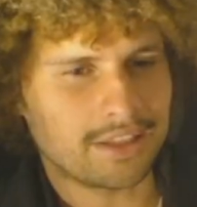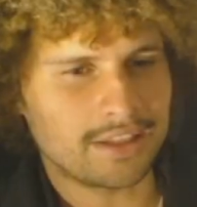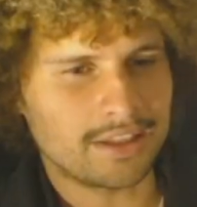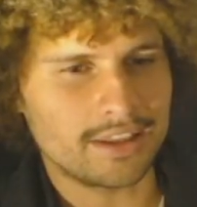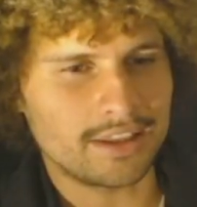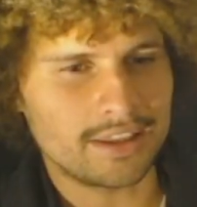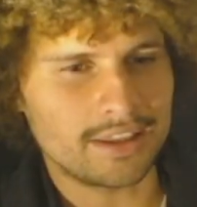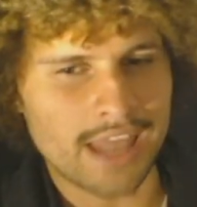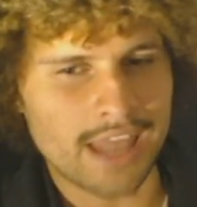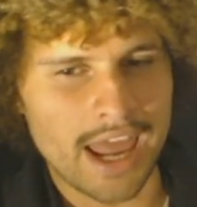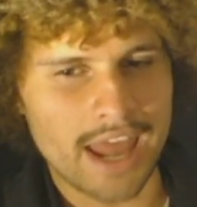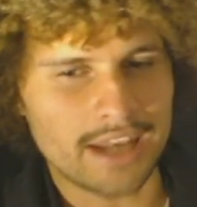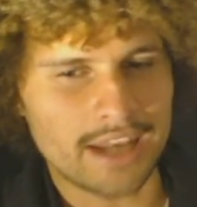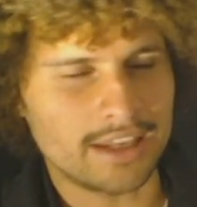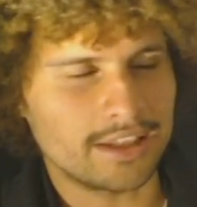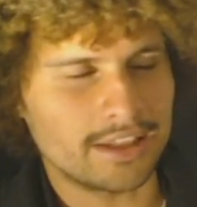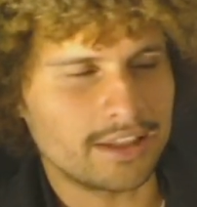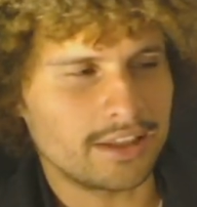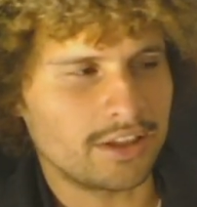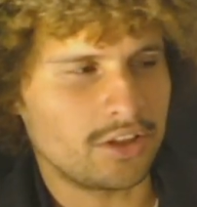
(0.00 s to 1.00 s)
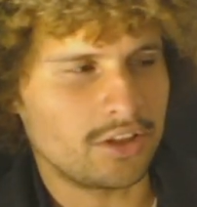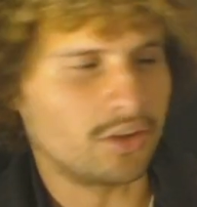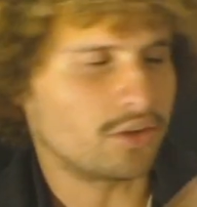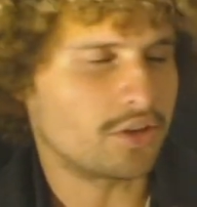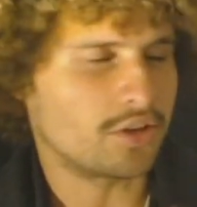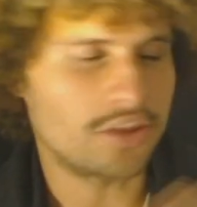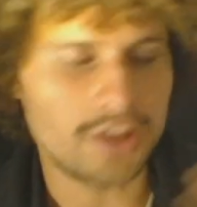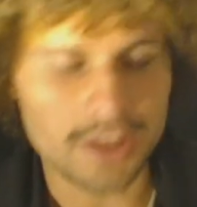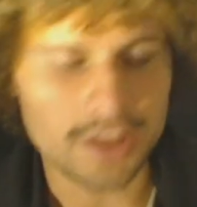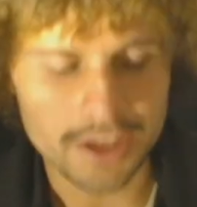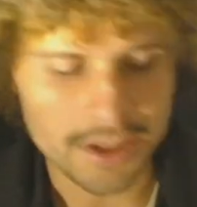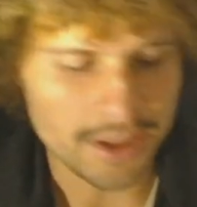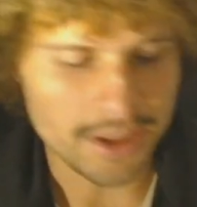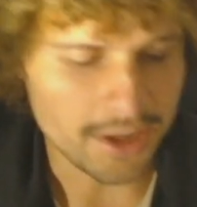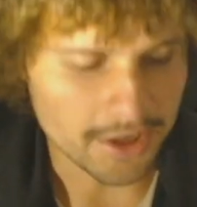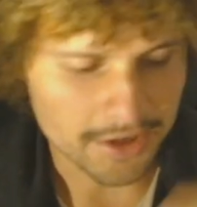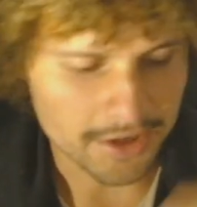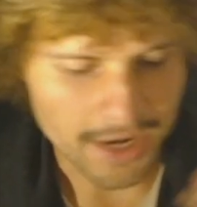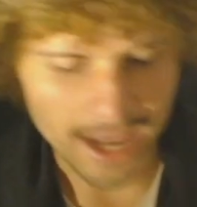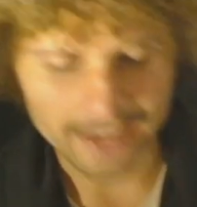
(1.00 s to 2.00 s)
that
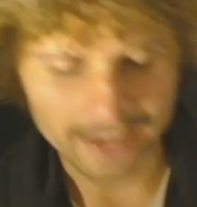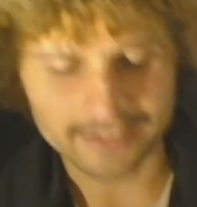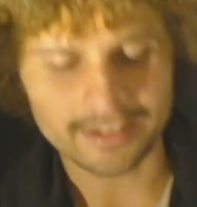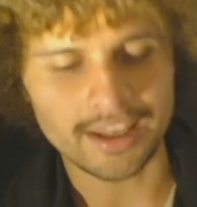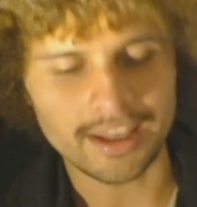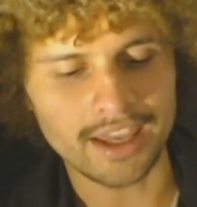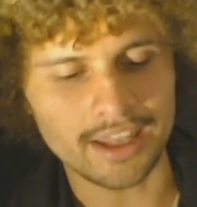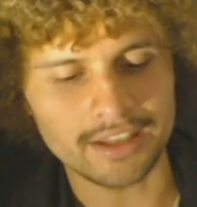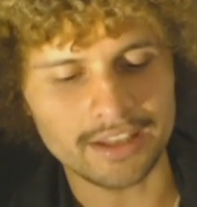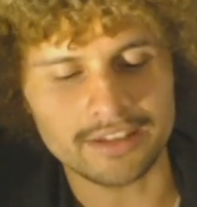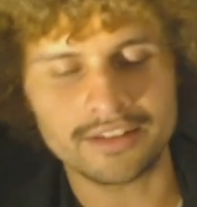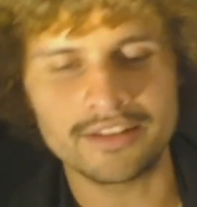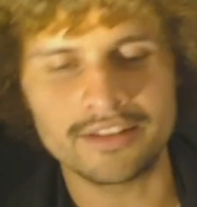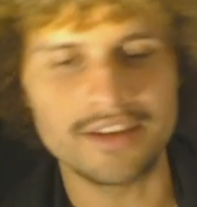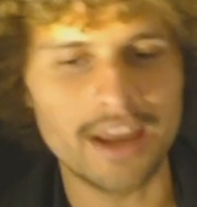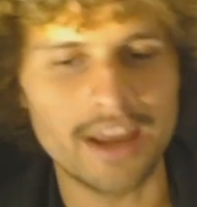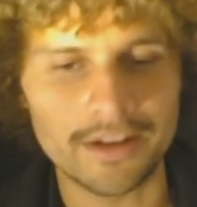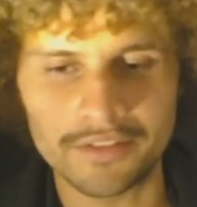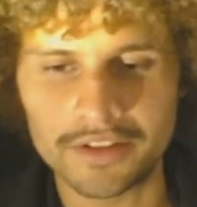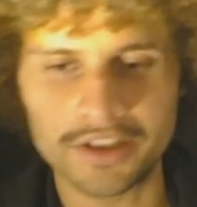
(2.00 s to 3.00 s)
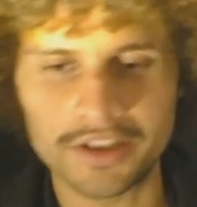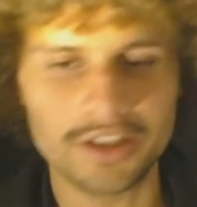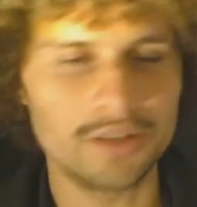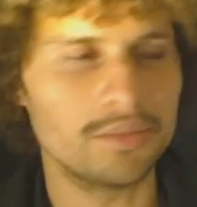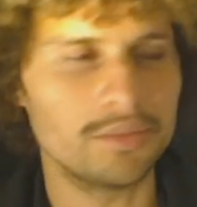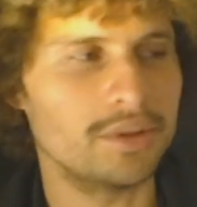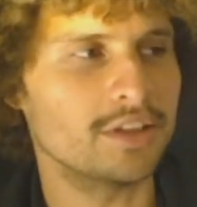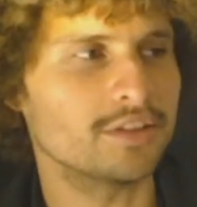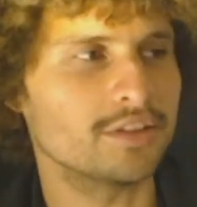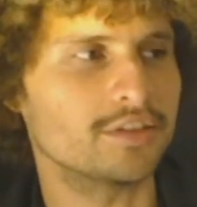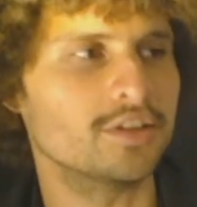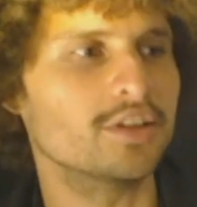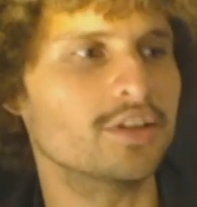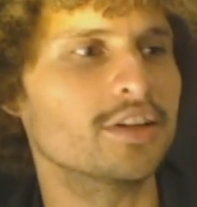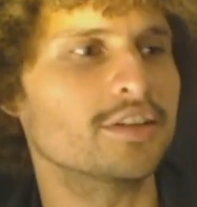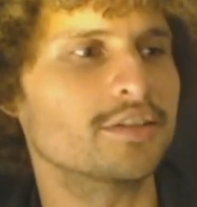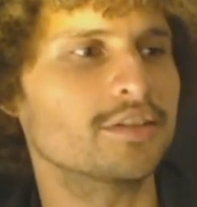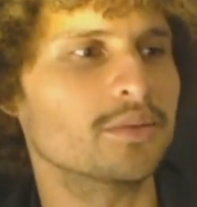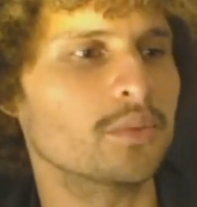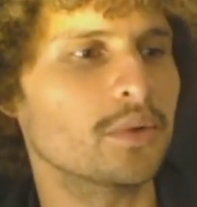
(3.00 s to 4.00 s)
your next hit's never gonna be as good
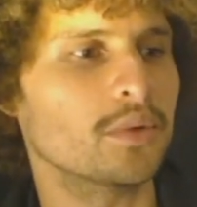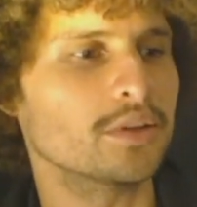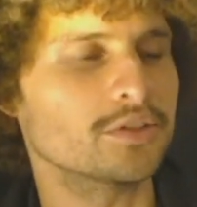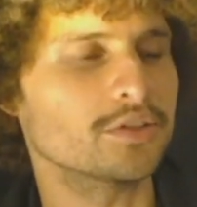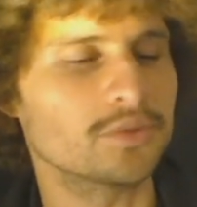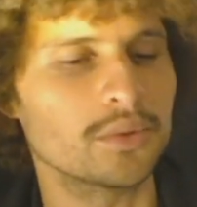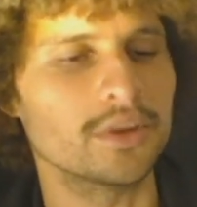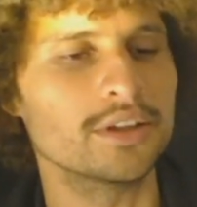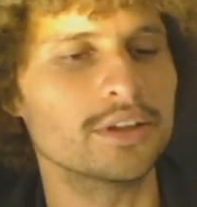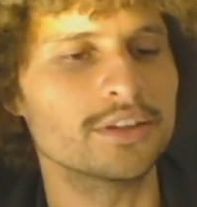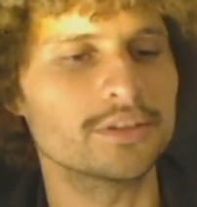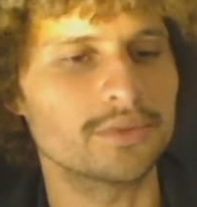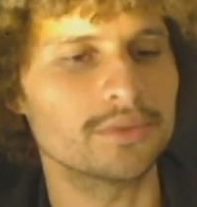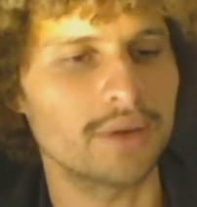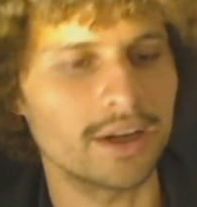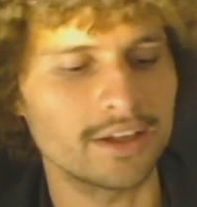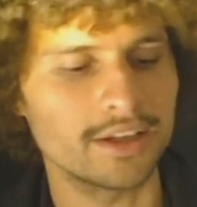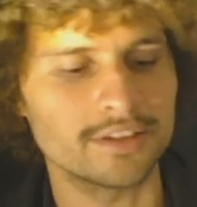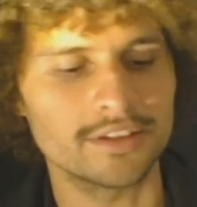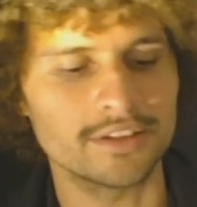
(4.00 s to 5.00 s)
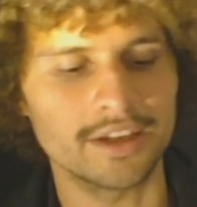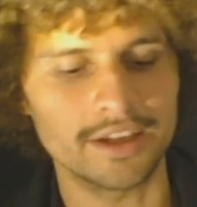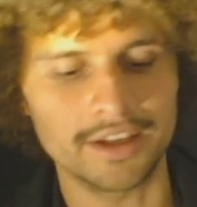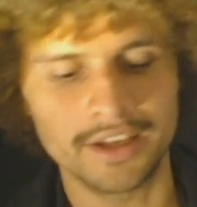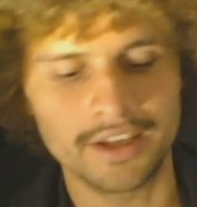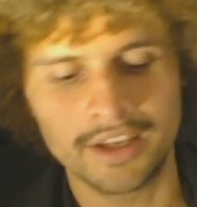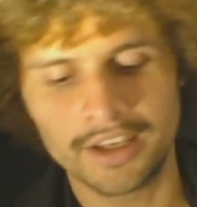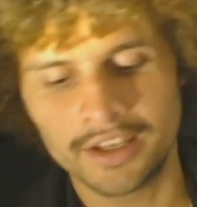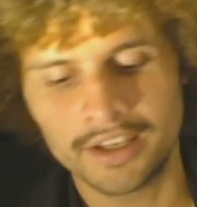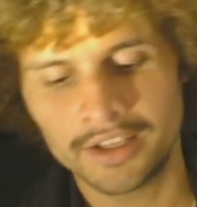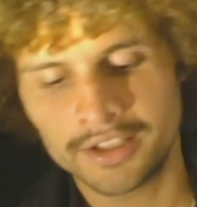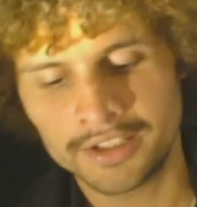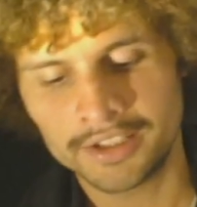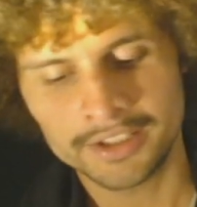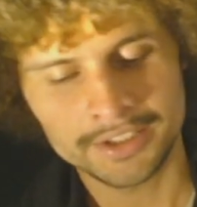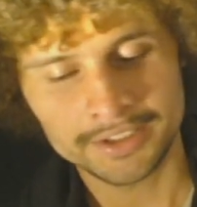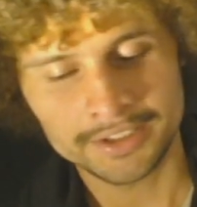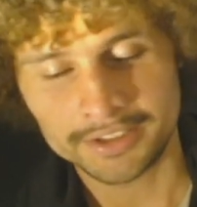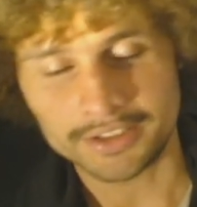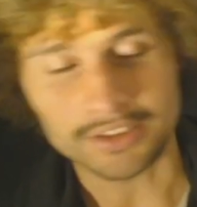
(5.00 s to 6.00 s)
as it once was, right? It's like
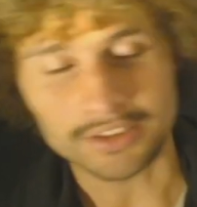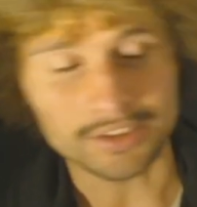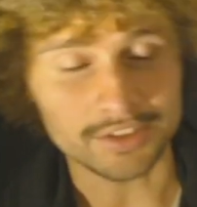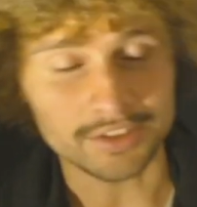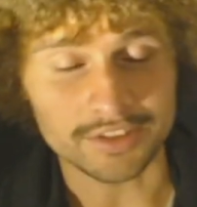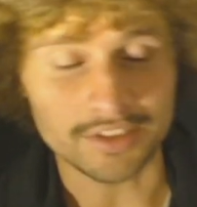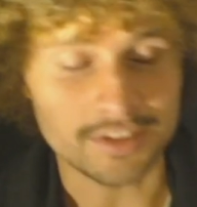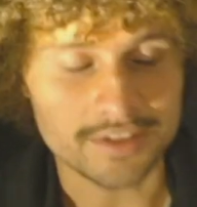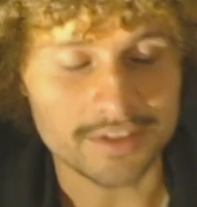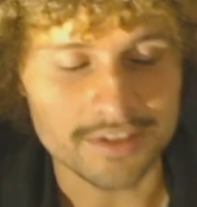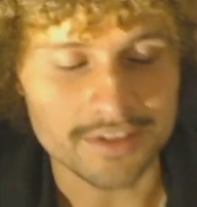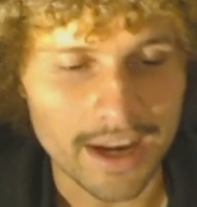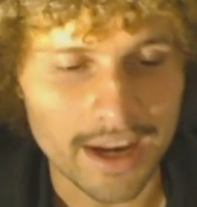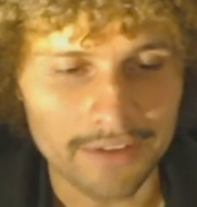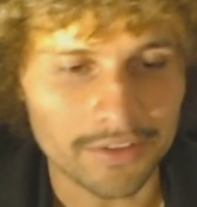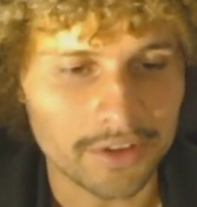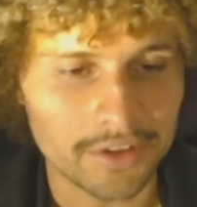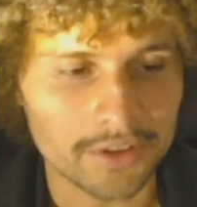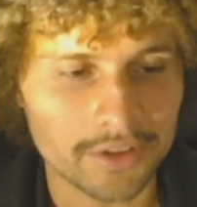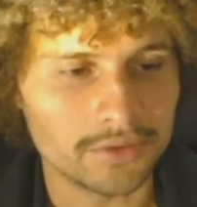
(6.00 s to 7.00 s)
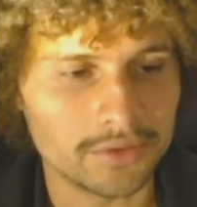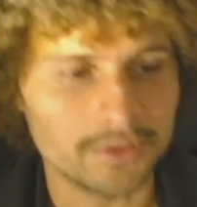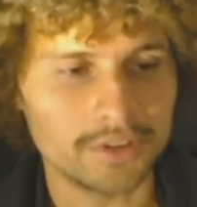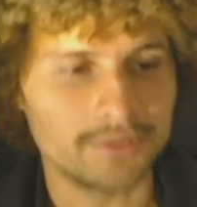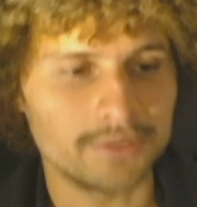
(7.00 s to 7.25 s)
it's never,